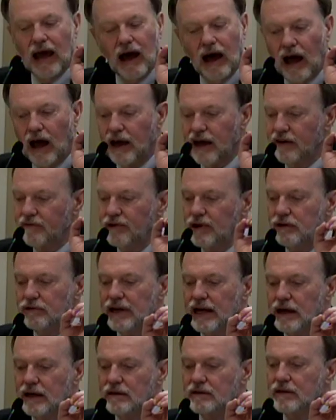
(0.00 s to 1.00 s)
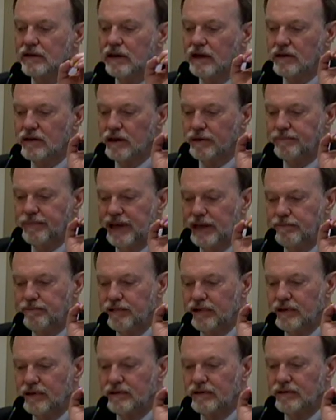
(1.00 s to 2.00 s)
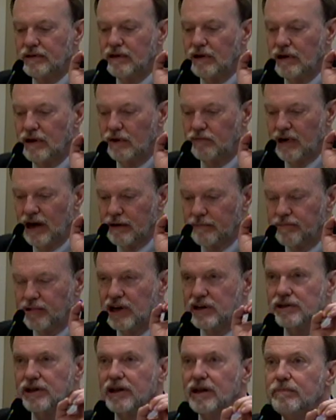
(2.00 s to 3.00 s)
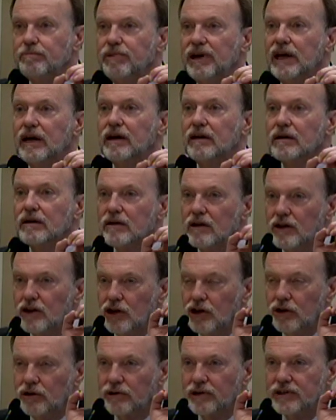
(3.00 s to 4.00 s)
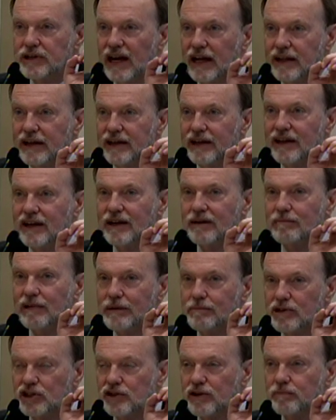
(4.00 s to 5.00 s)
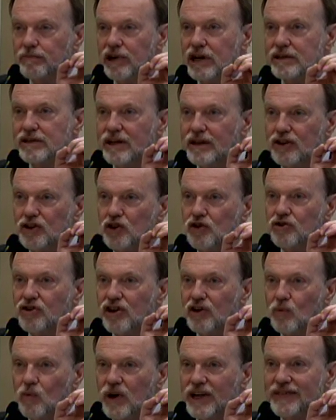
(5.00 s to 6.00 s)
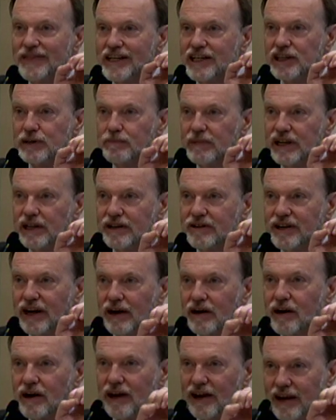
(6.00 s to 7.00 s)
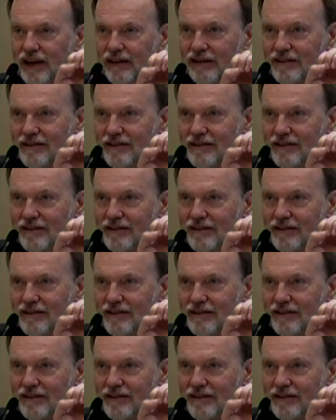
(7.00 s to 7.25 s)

I have no doubt that there are people around President Biya who are telling him that, Mr. President, you can win this militarily.